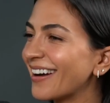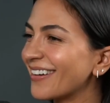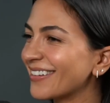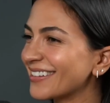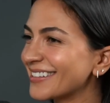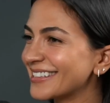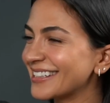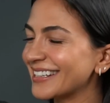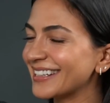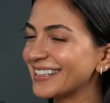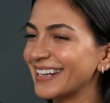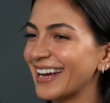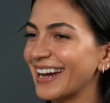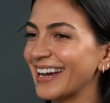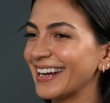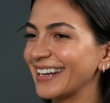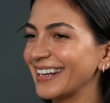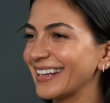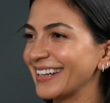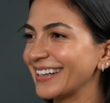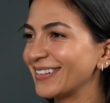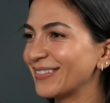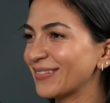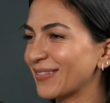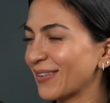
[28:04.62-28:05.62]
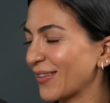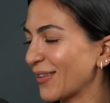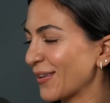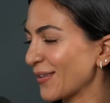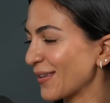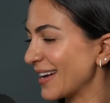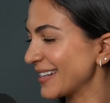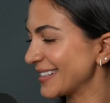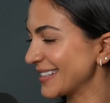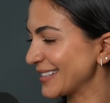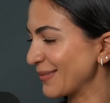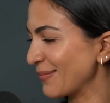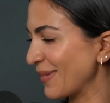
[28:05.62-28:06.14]
it's ignited for the
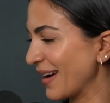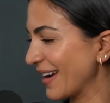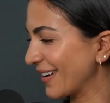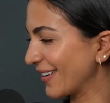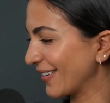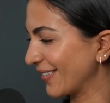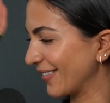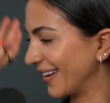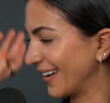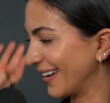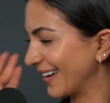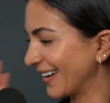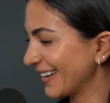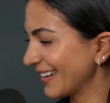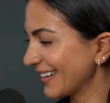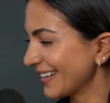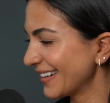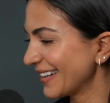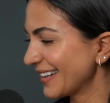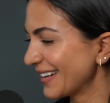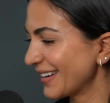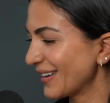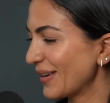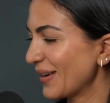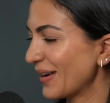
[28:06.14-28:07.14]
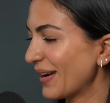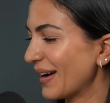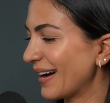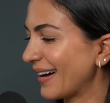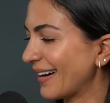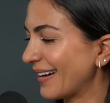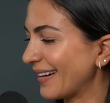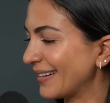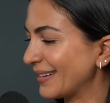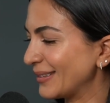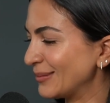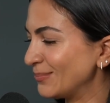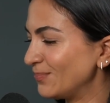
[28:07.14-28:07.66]
rest of my career.
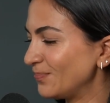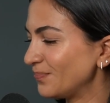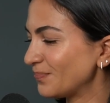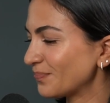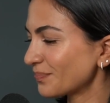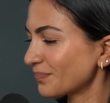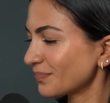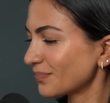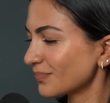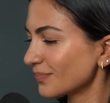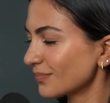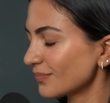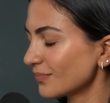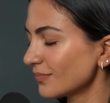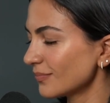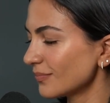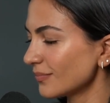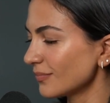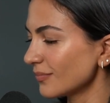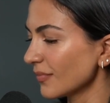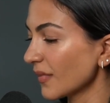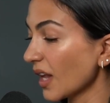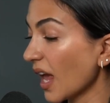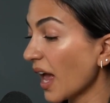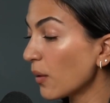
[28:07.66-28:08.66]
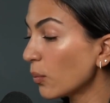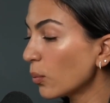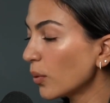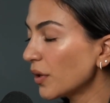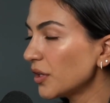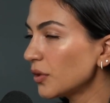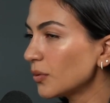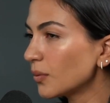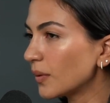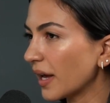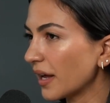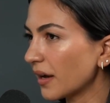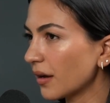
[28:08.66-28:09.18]
And when
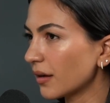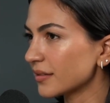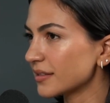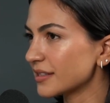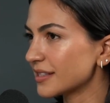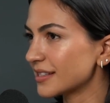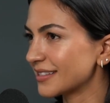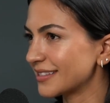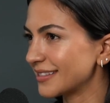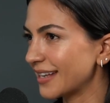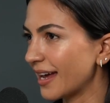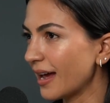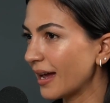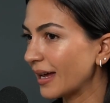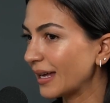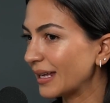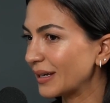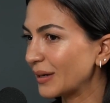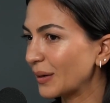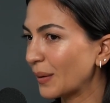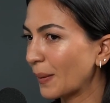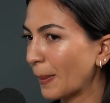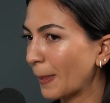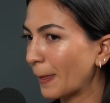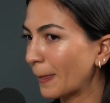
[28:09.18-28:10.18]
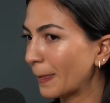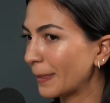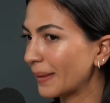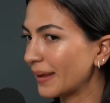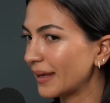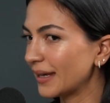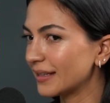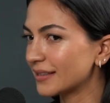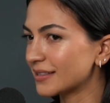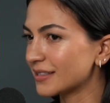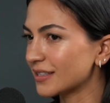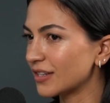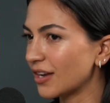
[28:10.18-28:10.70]
you get on set,
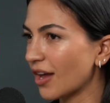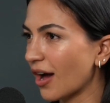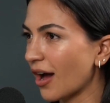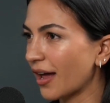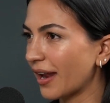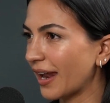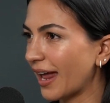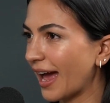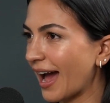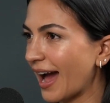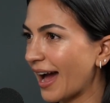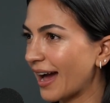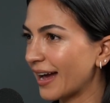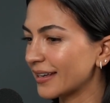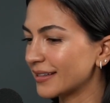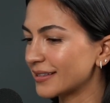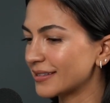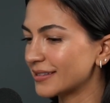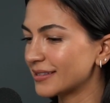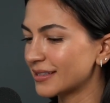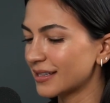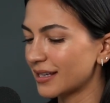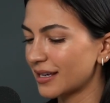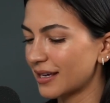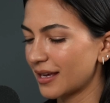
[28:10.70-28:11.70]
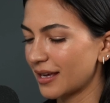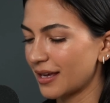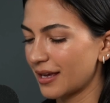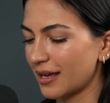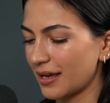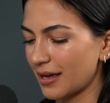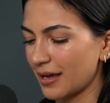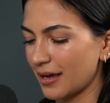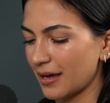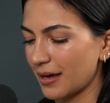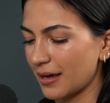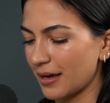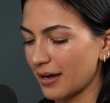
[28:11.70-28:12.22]
it's not as
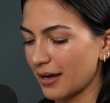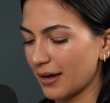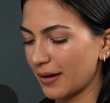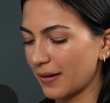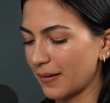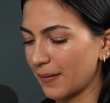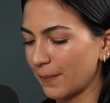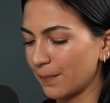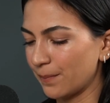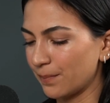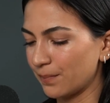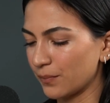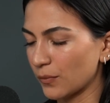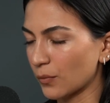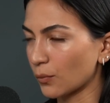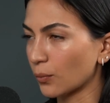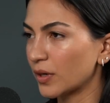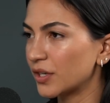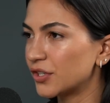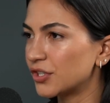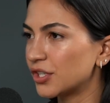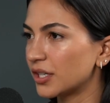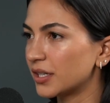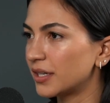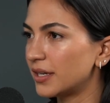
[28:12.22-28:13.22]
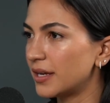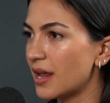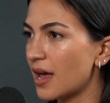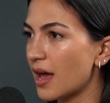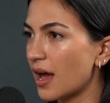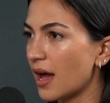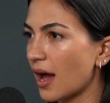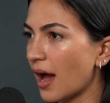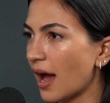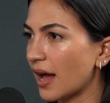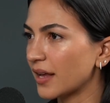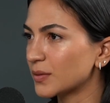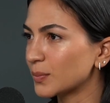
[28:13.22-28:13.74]
rigid
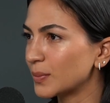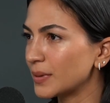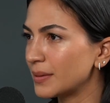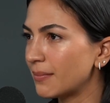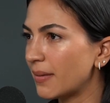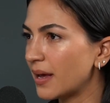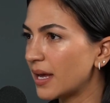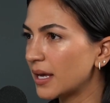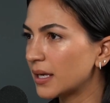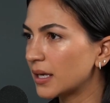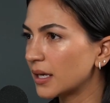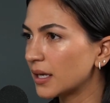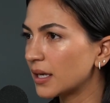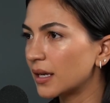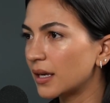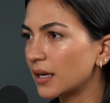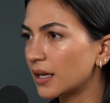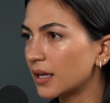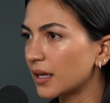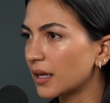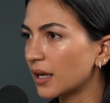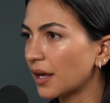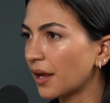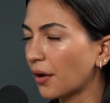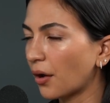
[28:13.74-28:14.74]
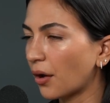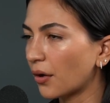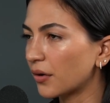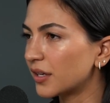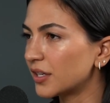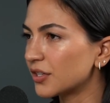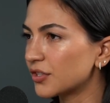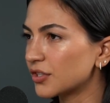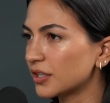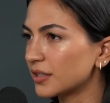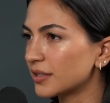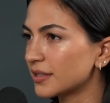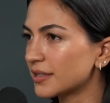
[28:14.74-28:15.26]
as we make it in
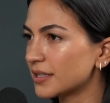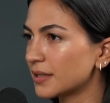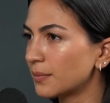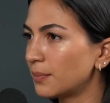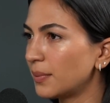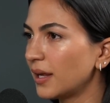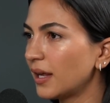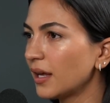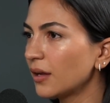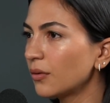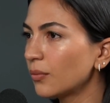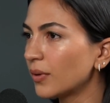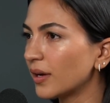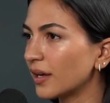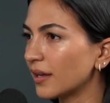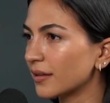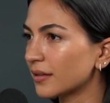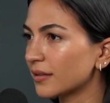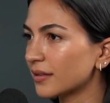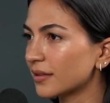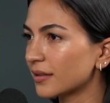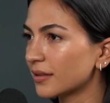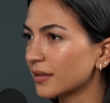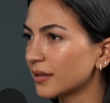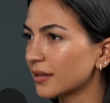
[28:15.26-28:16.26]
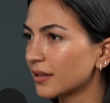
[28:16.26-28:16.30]
auditions to begin with.